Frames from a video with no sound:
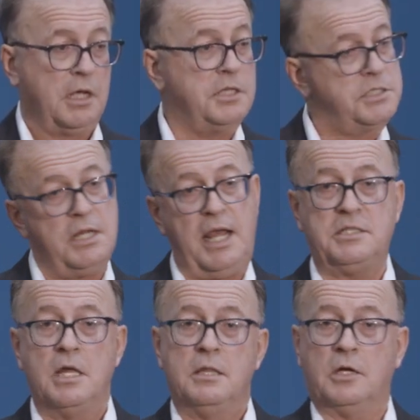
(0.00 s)
Because
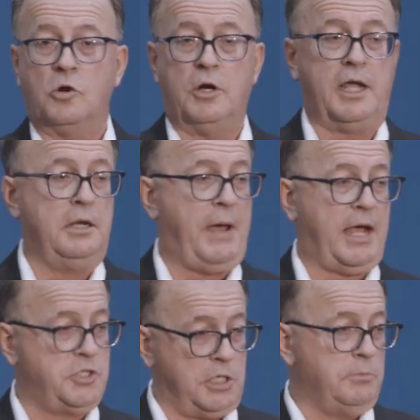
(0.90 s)
today's, the corrugated
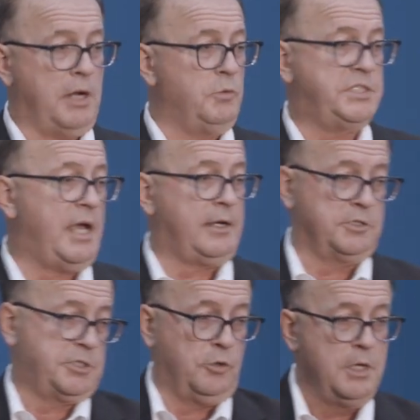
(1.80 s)
packaging, you might
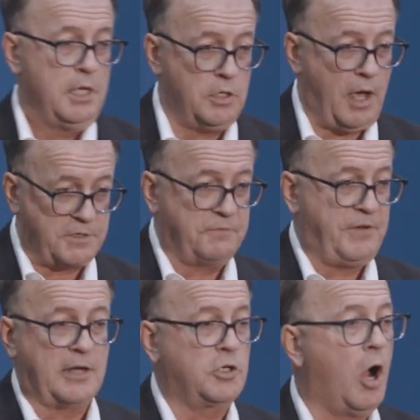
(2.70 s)
recycle. So you have to
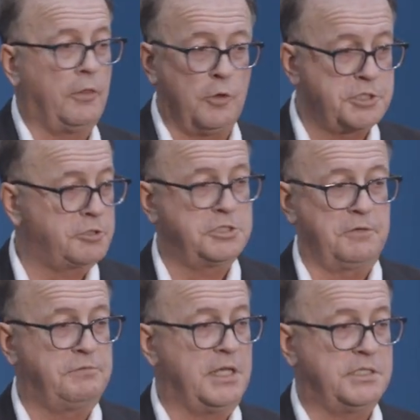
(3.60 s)
factor all those sorts
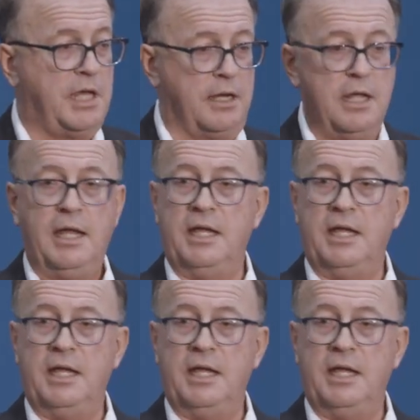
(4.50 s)
of things in.